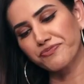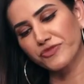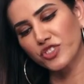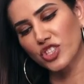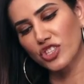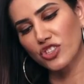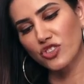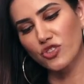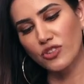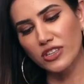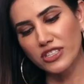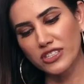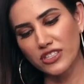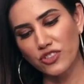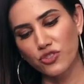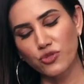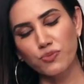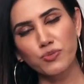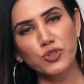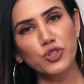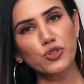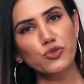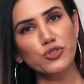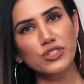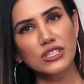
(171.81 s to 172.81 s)
just to listen to
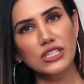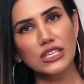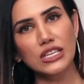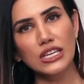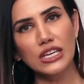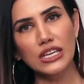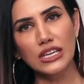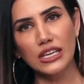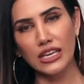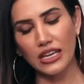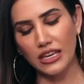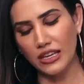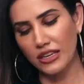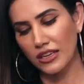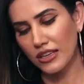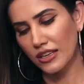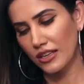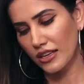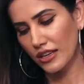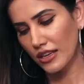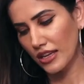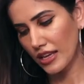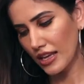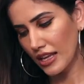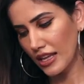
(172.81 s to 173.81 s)
music, and
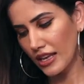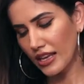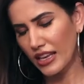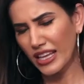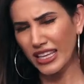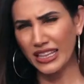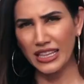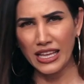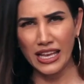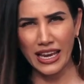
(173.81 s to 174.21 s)
like